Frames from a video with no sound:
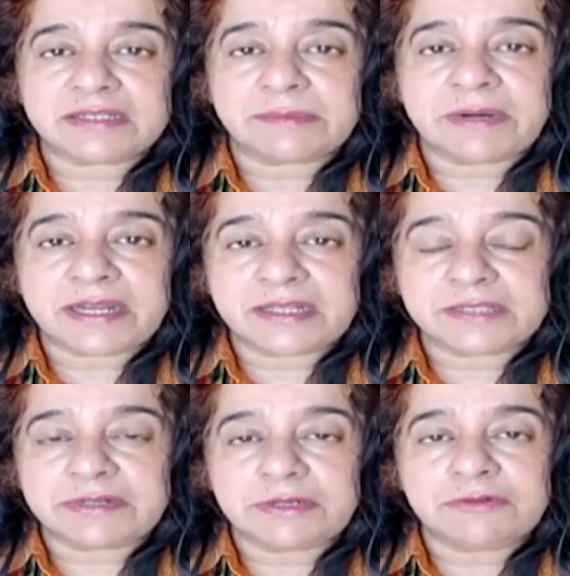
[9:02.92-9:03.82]
somebody
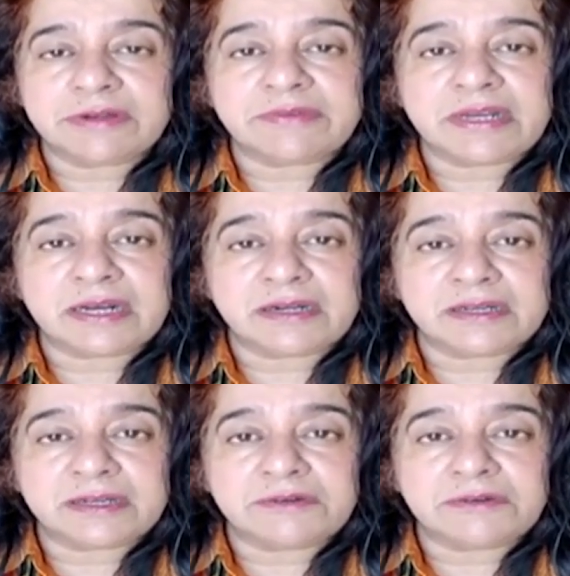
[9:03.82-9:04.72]
else will do and we'll
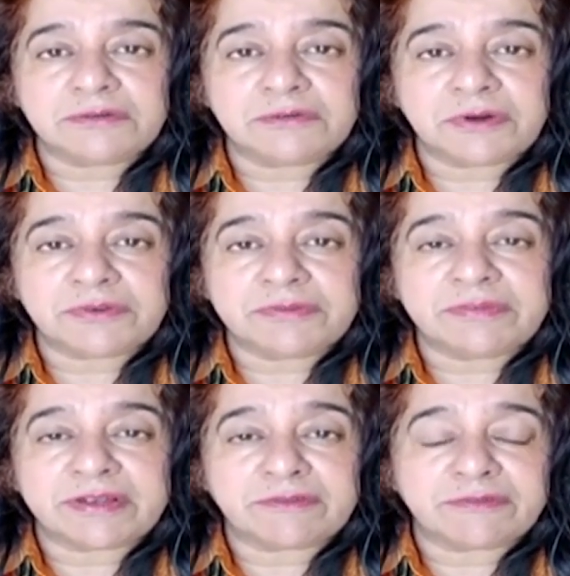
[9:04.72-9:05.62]
continue to do what we've
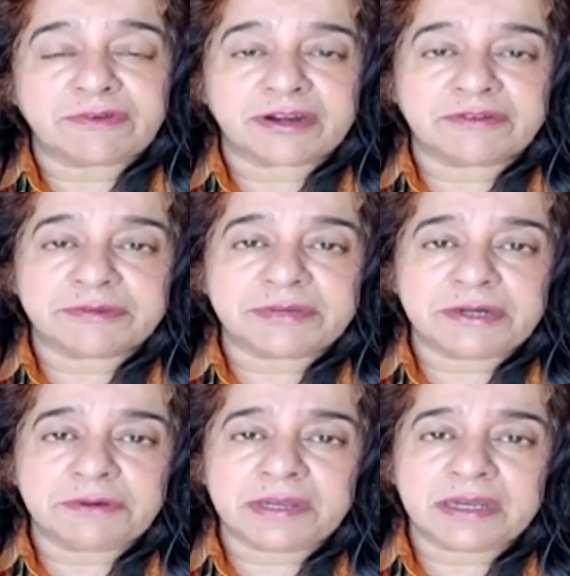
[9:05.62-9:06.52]
forever
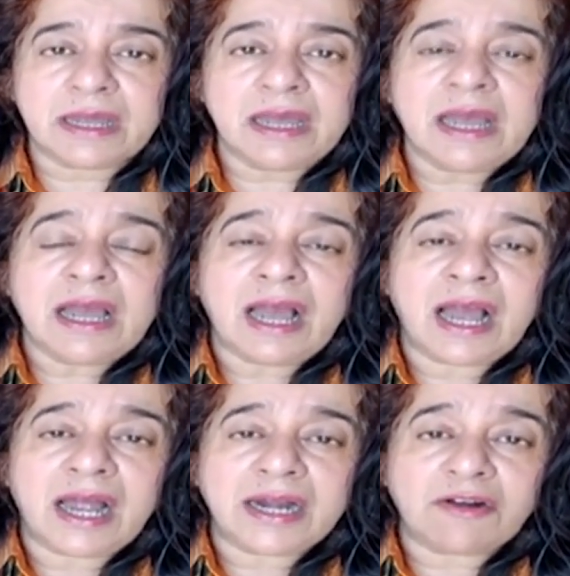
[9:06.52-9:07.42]
been doing.
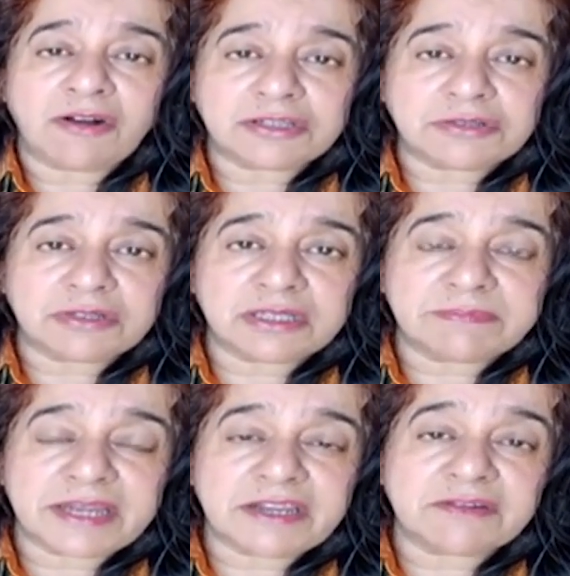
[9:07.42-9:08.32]
And also
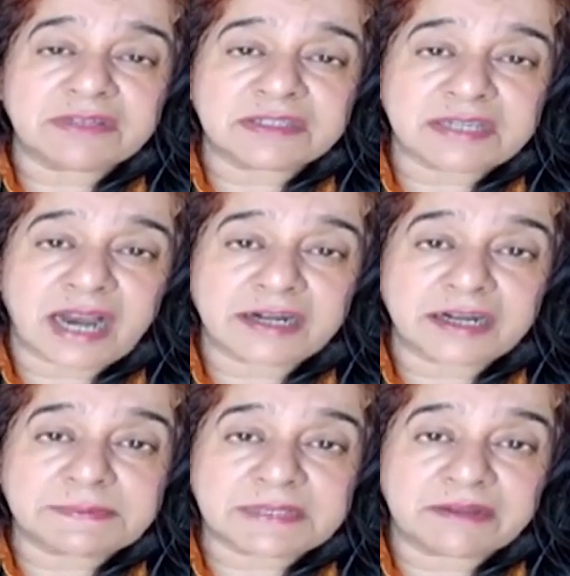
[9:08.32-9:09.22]
many of the
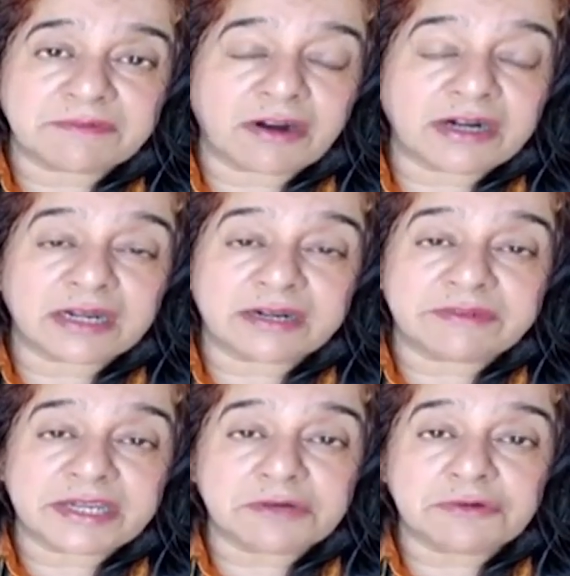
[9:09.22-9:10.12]
startups have not done a
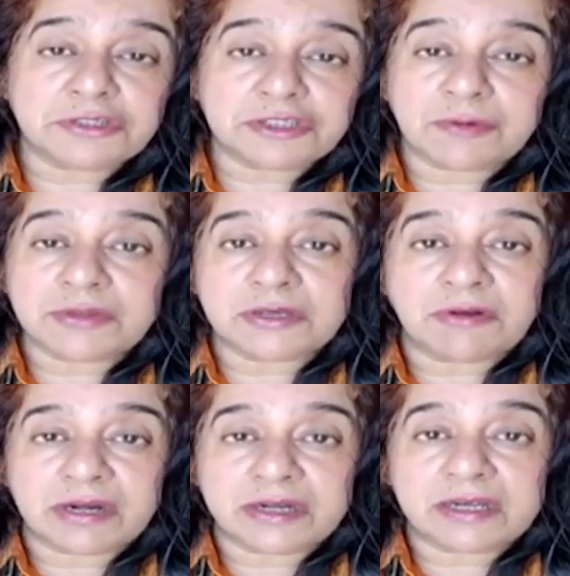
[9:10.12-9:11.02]
very good job on the
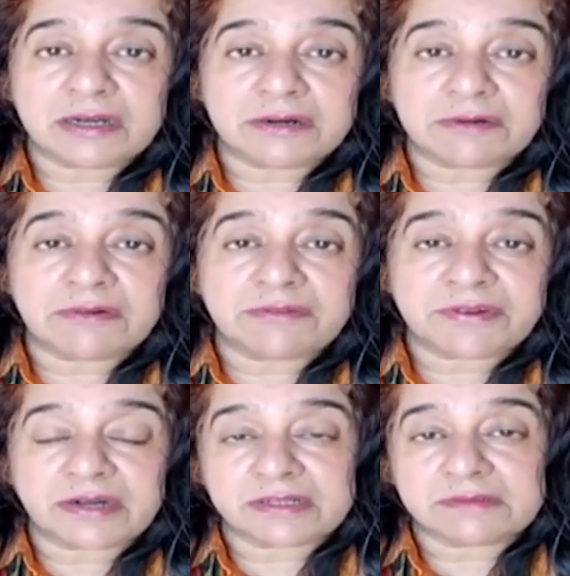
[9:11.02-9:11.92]
quality control
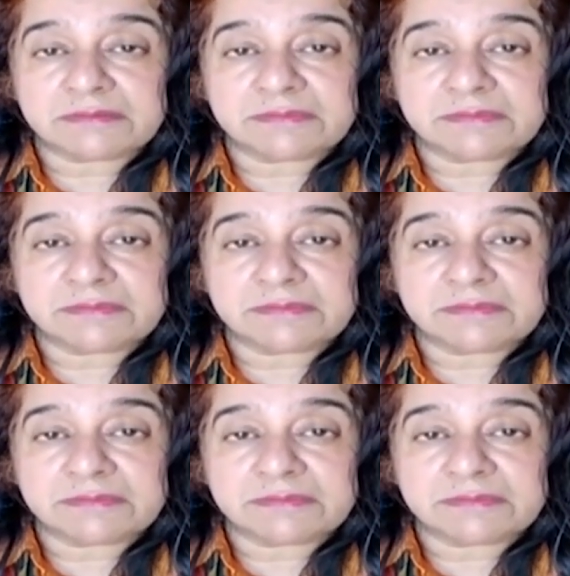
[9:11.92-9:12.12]
front. So